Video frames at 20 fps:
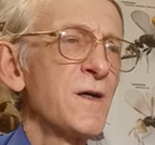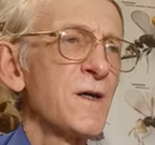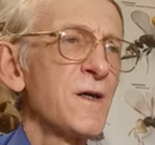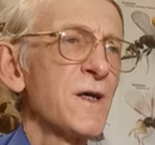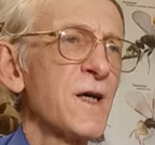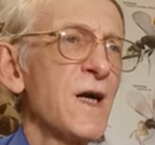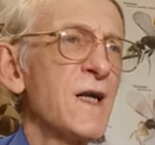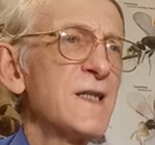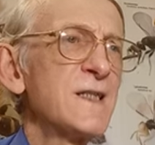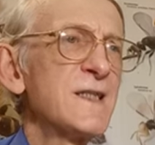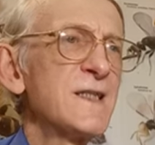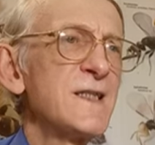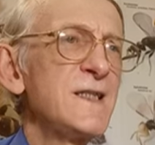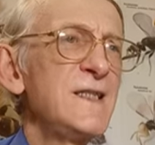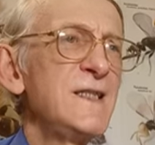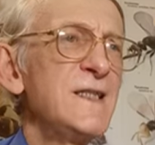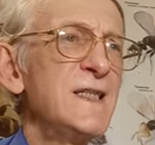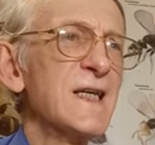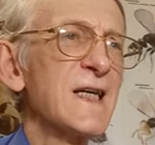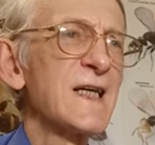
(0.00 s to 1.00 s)

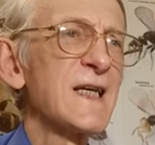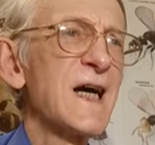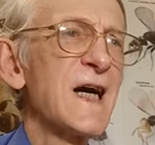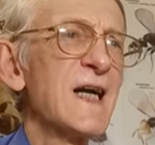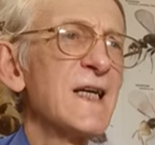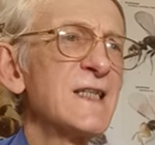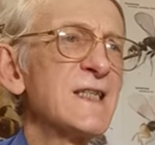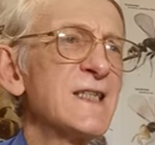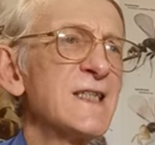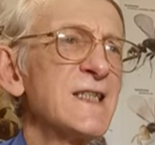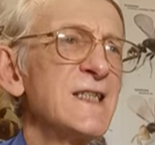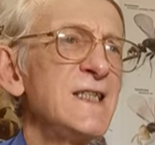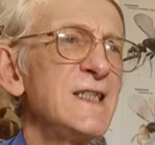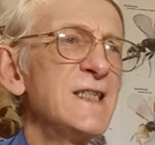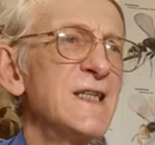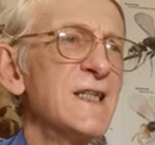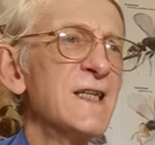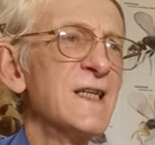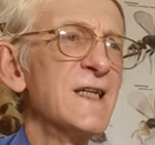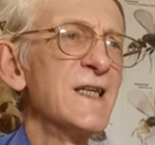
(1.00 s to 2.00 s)

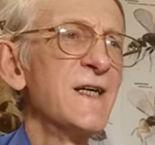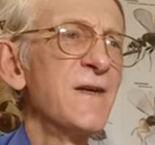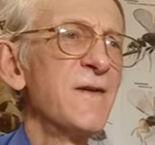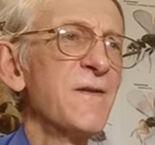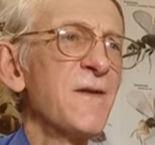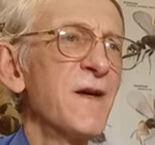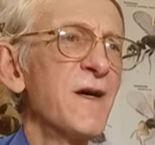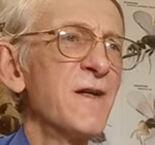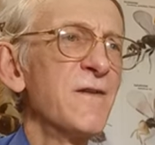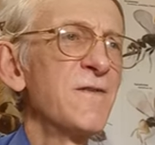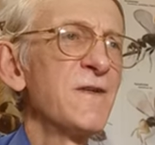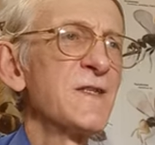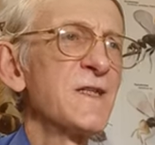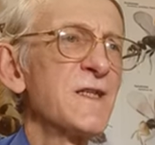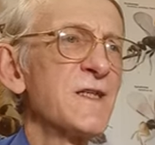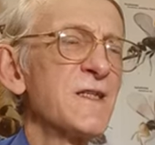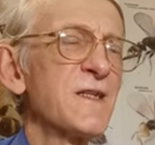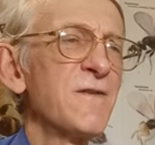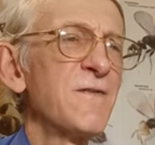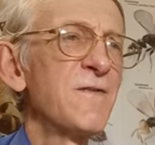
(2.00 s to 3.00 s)
Chalcididae, and this
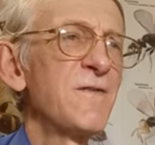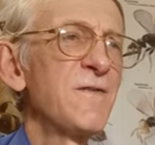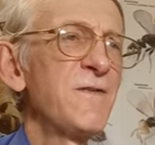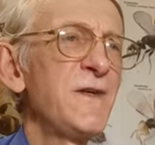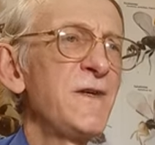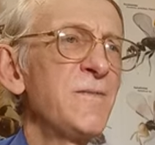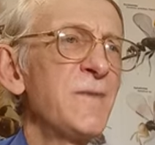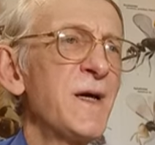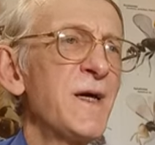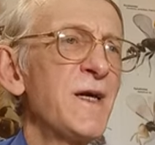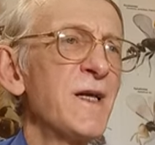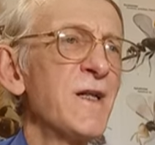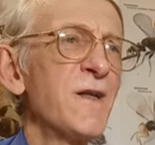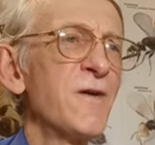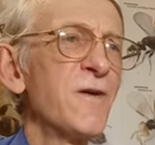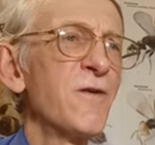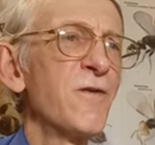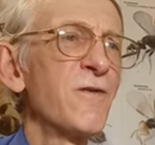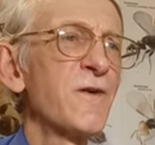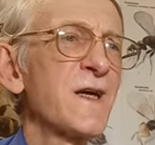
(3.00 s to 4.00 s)
is a female
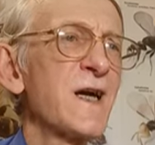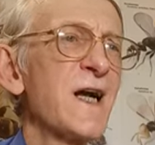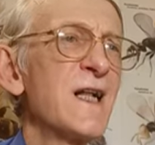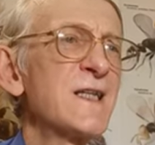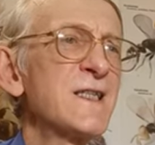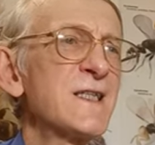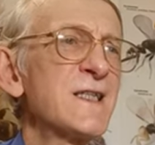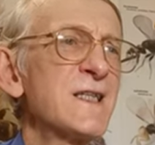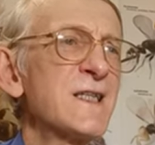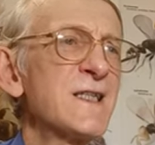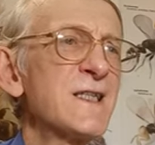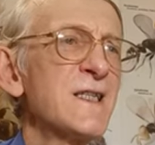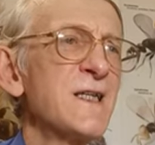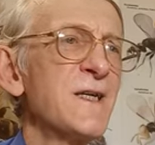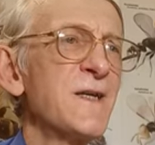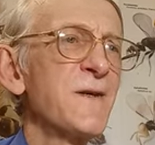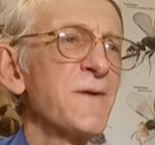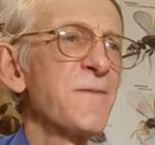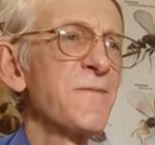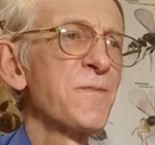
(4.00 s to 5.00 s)
of Chalcis,
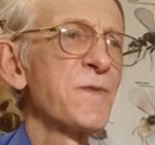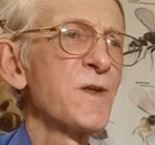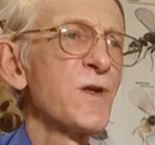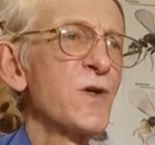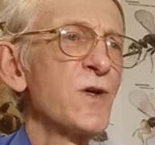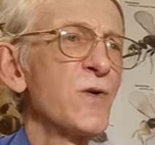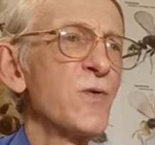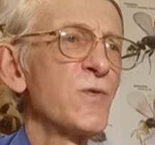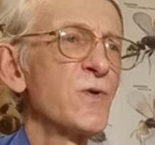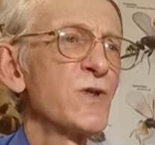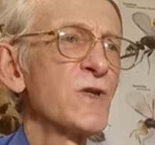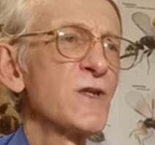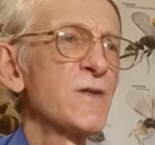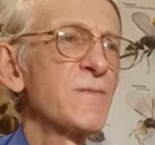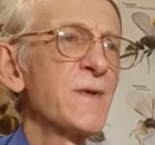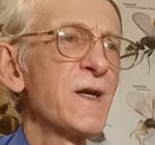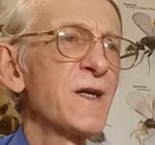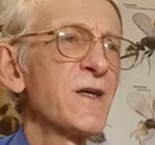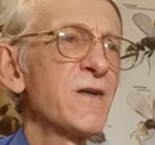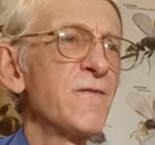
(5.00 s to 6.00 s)
which is
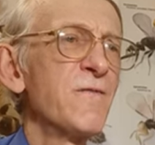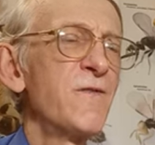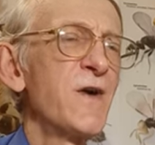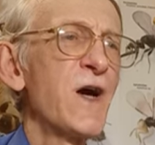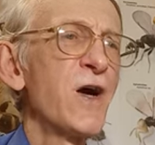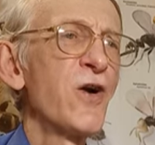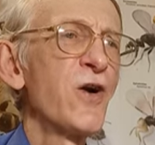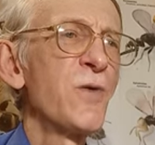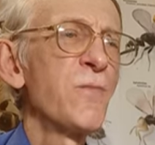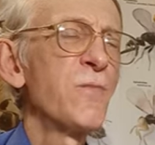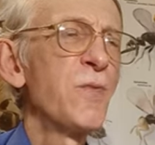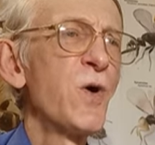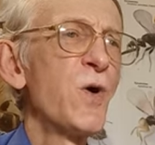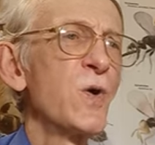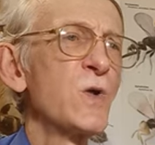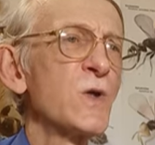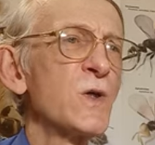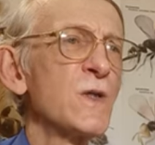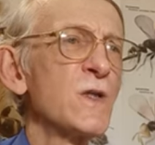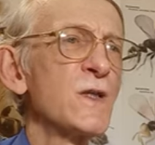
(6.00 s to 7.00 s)
making very
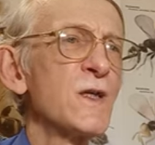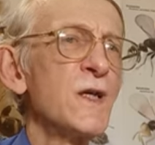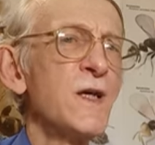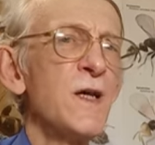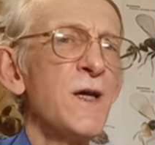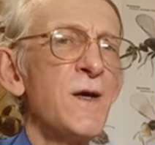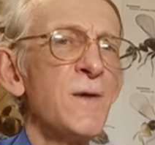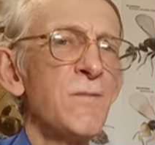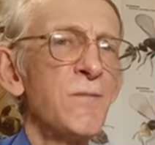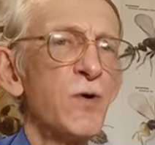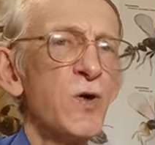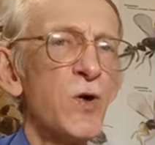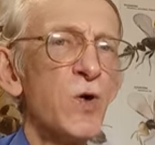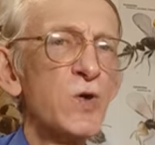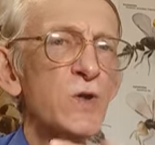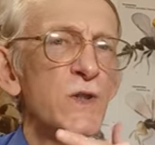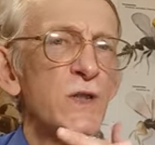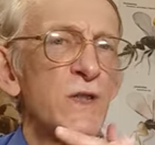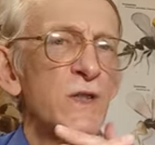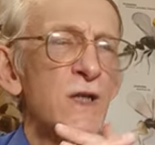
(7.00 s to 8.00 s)
important
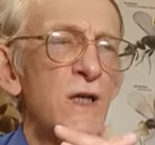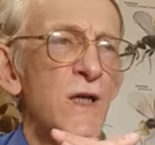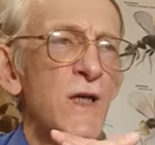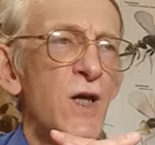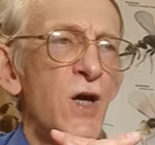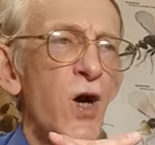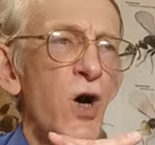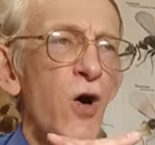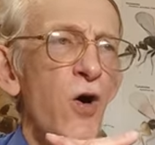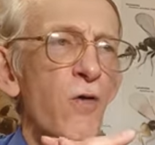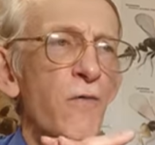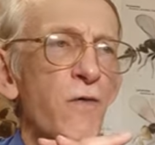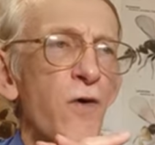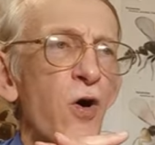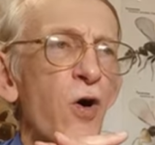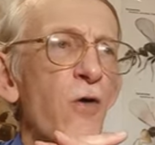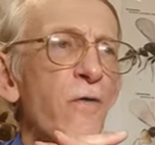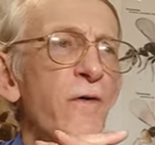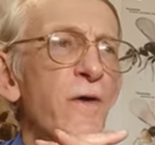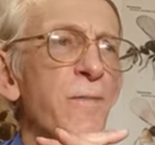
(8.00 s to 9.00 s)
process of
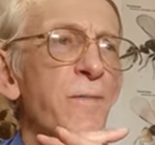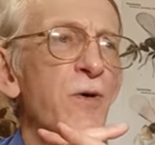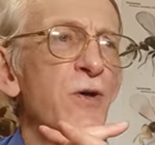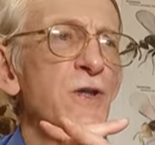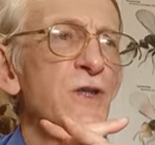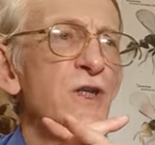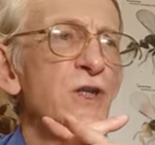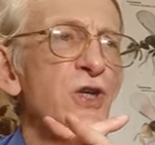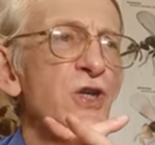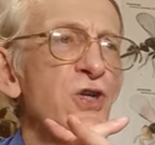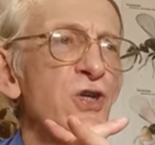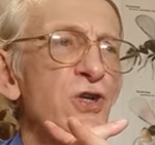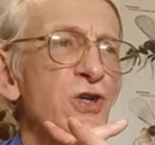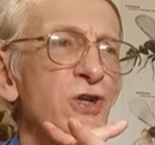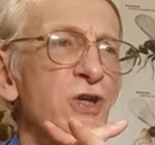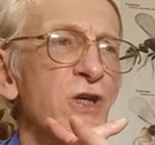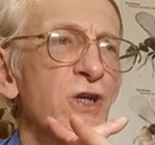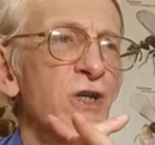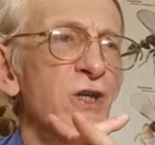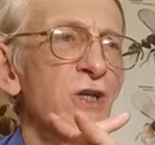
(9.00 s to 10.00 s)

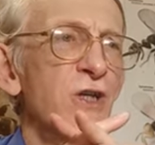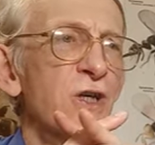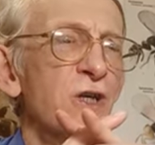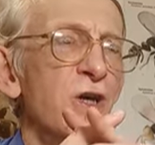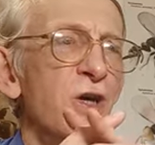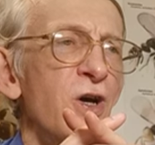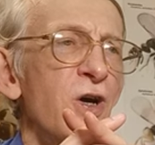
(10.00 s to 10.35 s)
ovipositioning,